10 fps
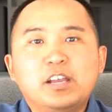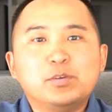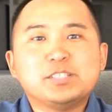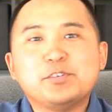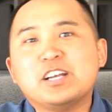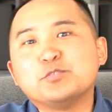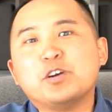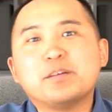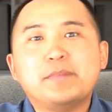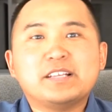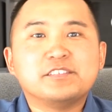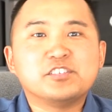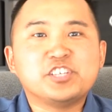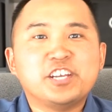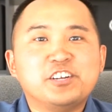Hey, what's up you guys? Welcome back to the
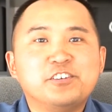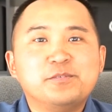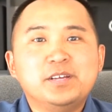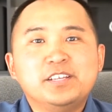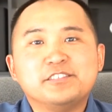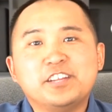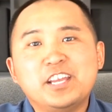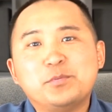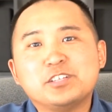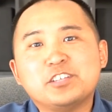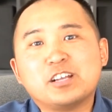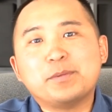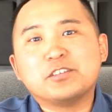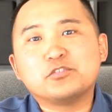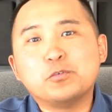channel. Today I want to talk
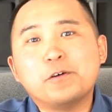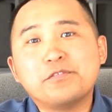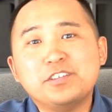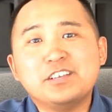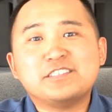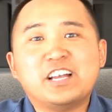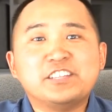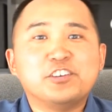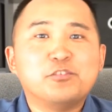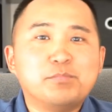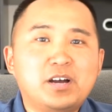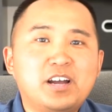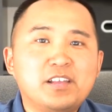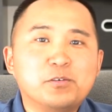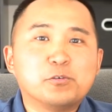about 12 things I don't
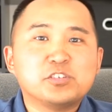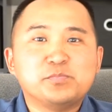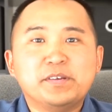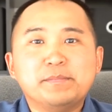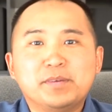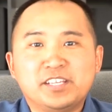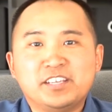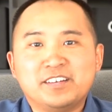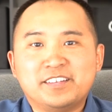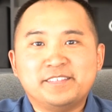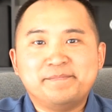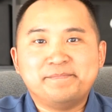buy or spend money on.